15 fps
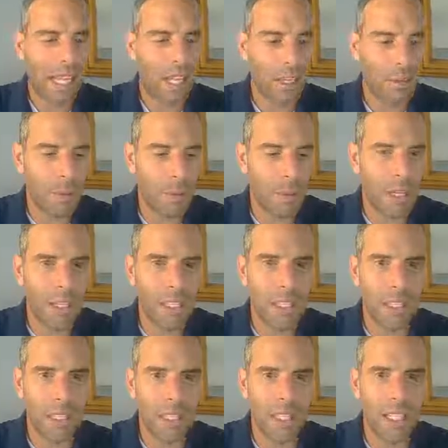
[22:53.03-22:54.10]
highlight them and
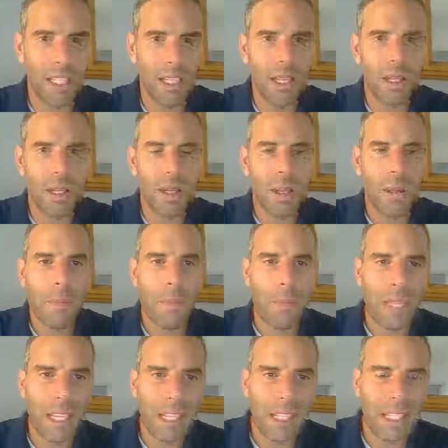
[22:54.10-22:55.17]
press delete
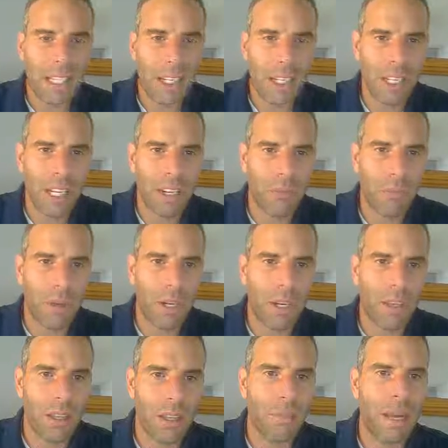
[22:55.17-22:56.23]
because they're kind
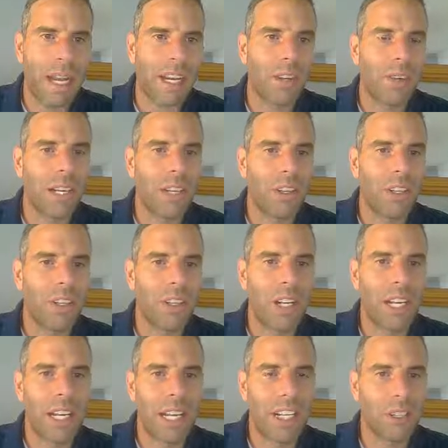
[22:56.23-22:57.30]
of part of the background.
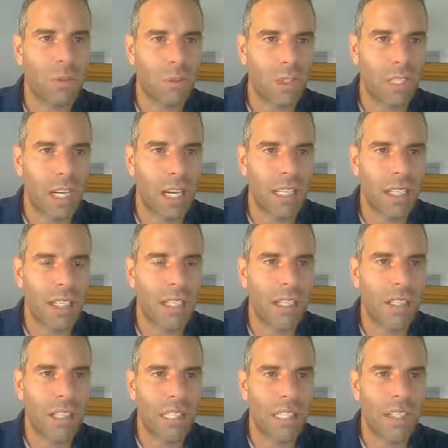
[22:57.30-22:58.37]
They're not actual
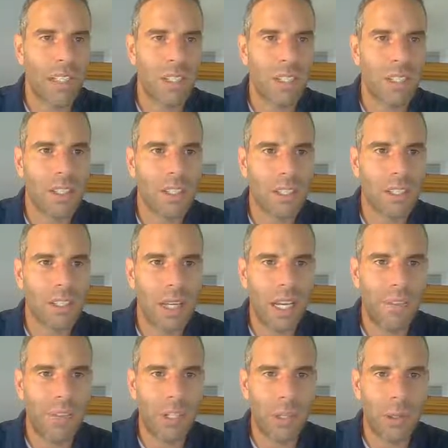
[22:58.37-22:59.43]
dots, they're leaders. So
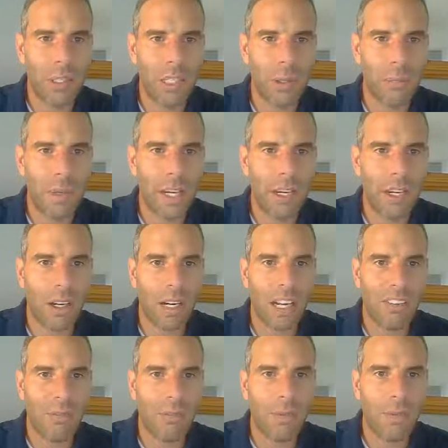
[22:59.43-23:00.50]
you have to go into the
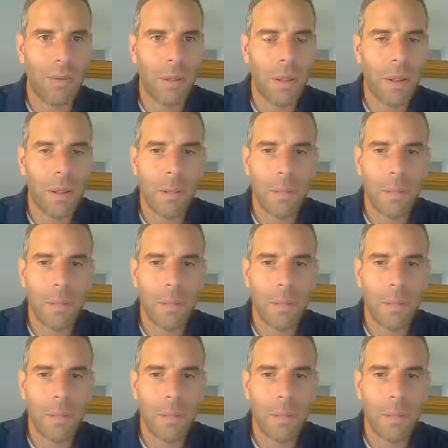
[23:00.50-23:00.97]
paragraph